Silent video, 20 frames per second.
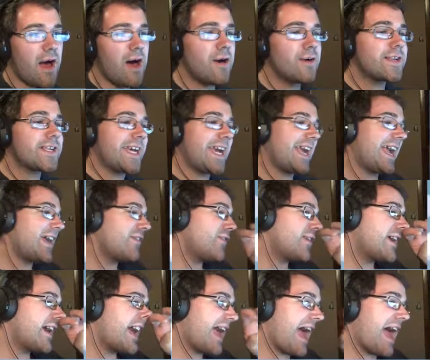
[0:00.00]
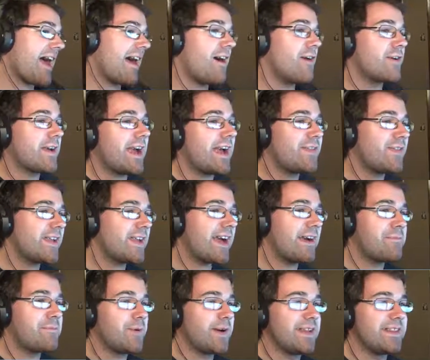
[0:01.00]
Okay, I think I have... Okay, I think
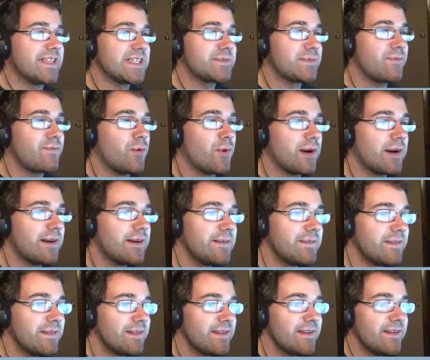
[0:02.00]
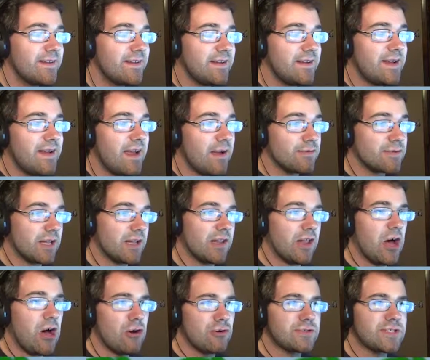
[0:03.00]
I've played this before. It was a
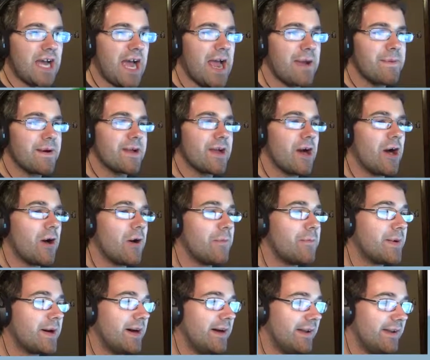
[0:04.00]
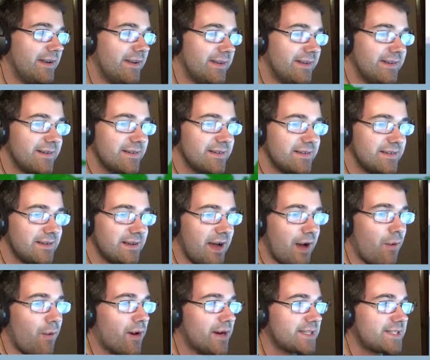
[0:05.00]
long time ago, but... I
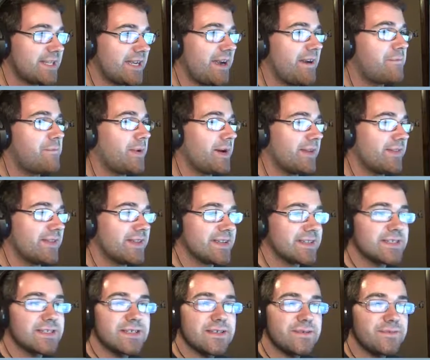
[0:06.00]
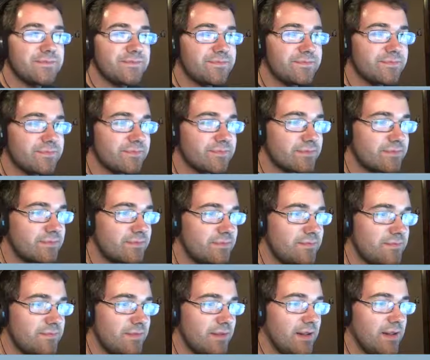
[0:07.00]
want to say I've played this.
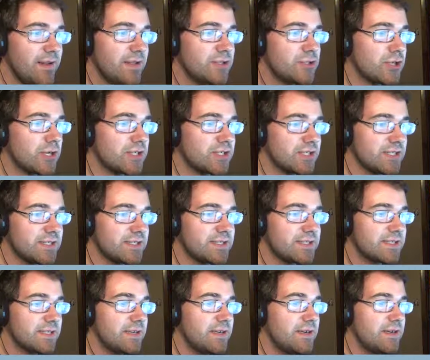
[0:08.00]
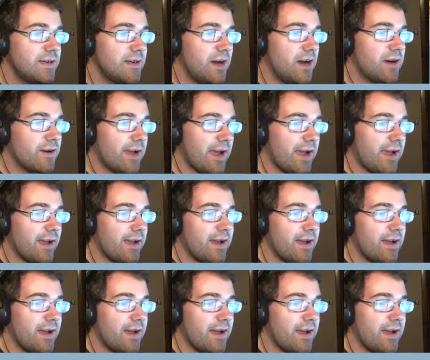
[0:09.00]
Instructions. Okay.